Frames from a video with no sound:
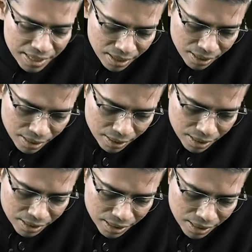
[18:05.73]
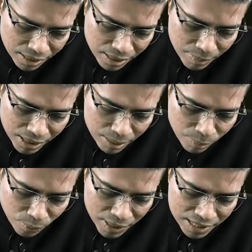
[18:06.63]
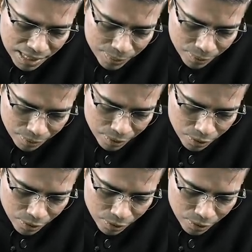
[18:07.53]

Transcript: here, this is nothing but the Bowman's capsule.